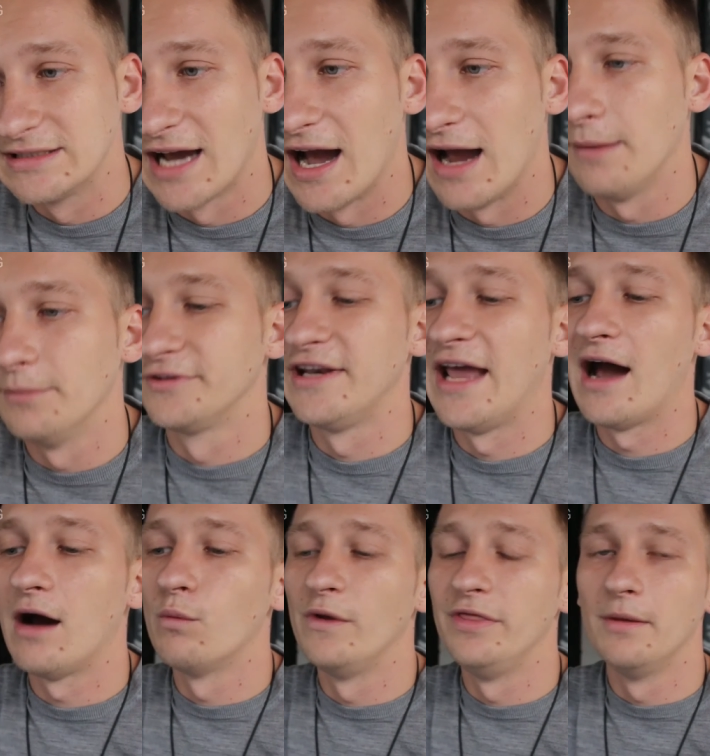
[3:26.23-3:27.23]
times.
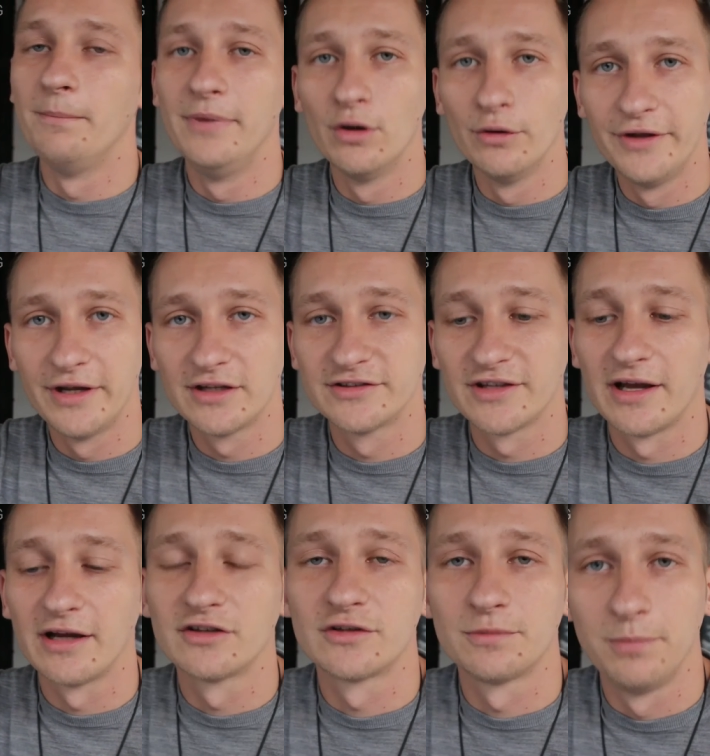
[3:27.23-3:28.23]
Now, when the buildings
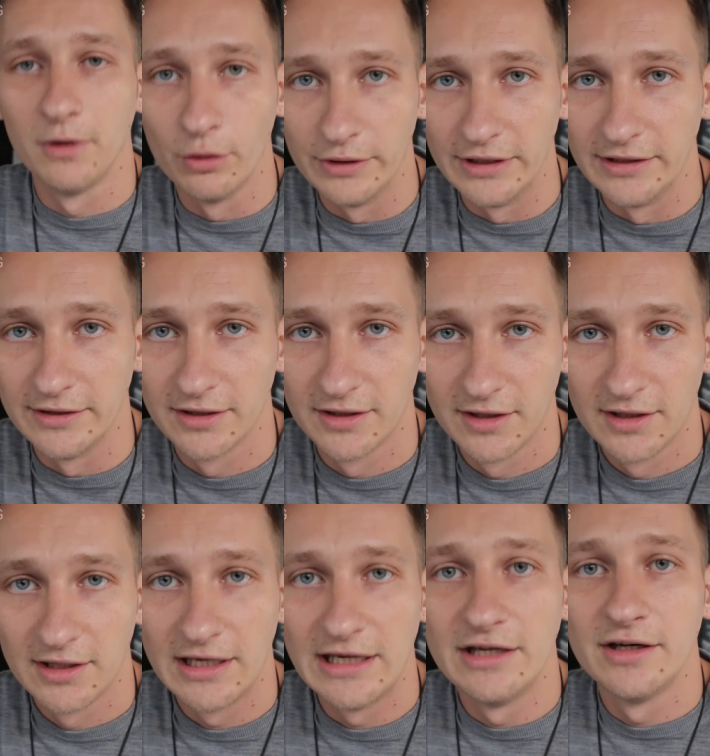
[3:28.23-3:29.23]
exploded
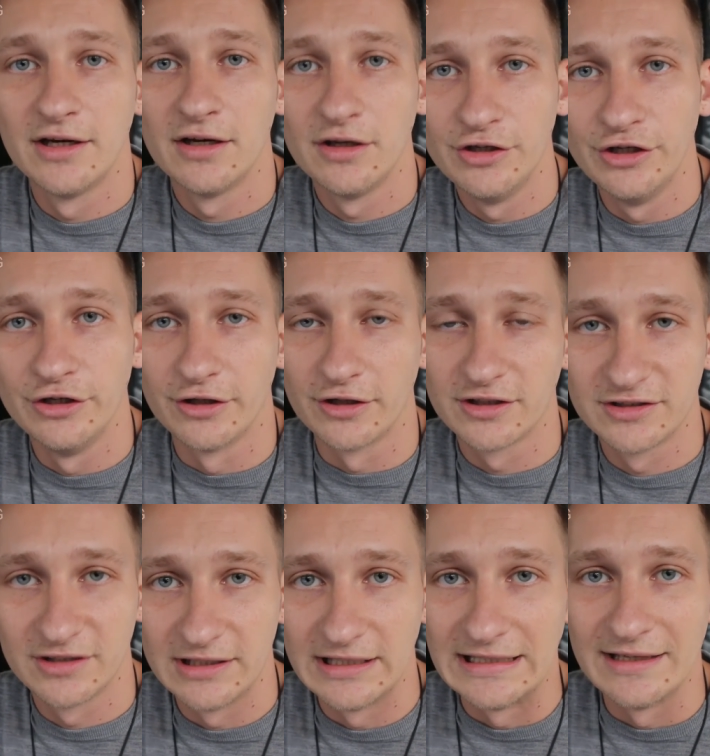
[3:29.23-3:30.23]
in New York
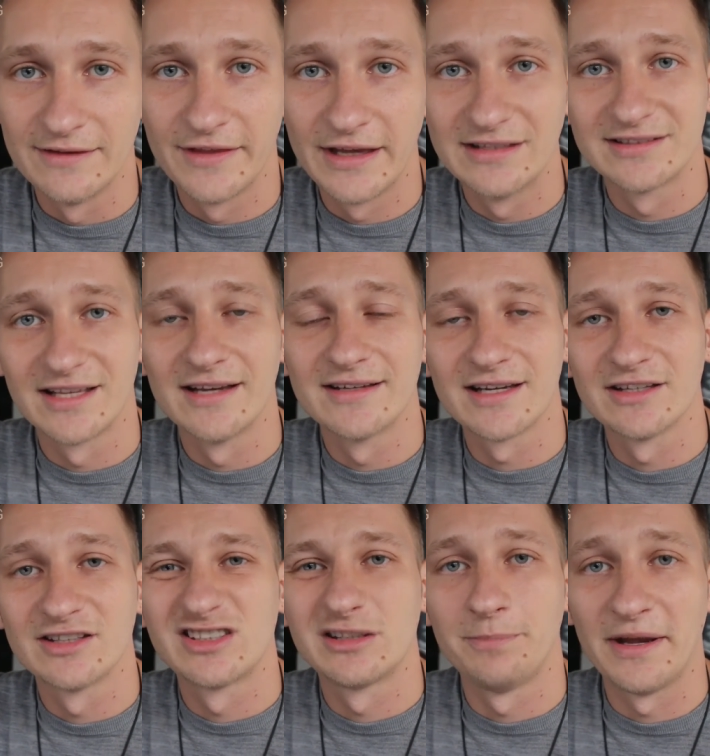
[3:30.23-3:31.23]
City, they sent
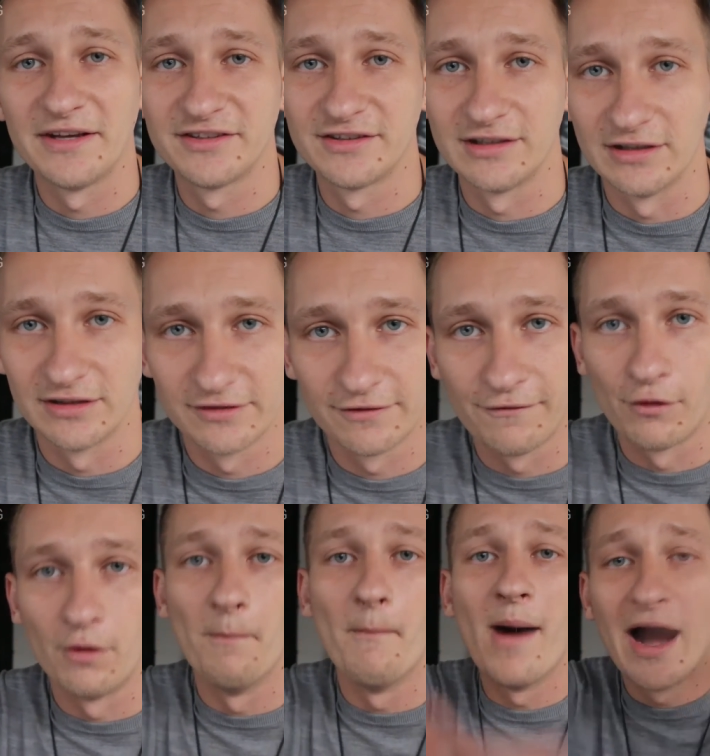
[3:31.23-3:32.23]
asbestos
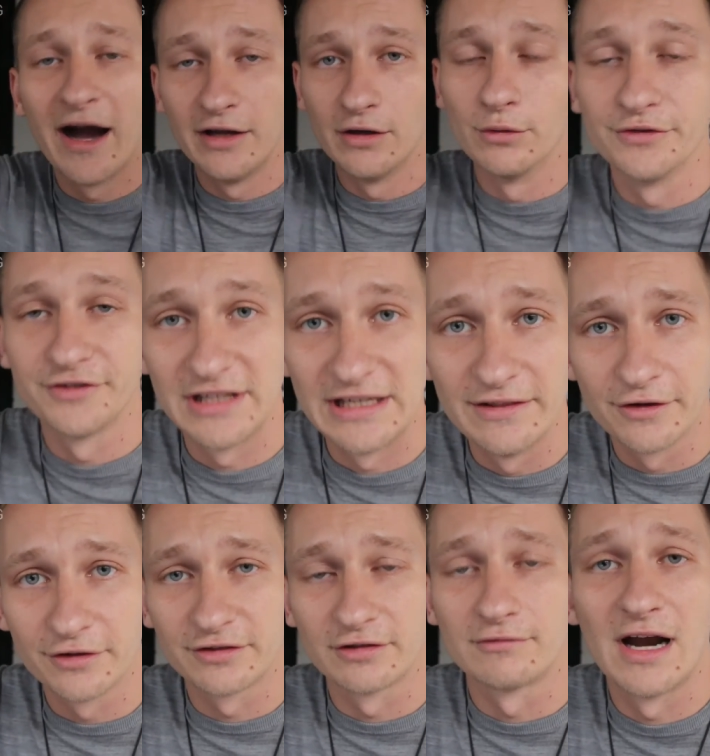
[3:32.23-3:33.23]
for miles in
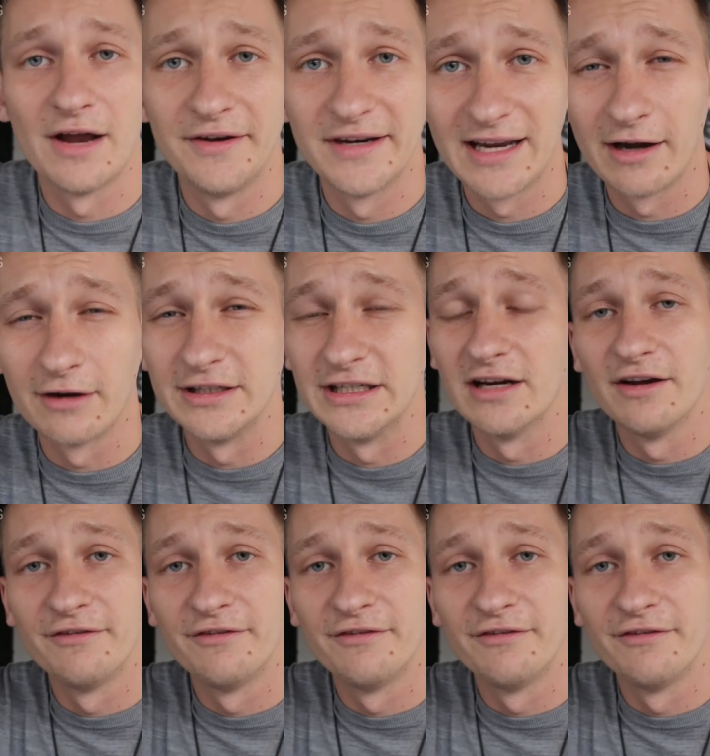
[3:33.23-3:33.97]
the surrounding area,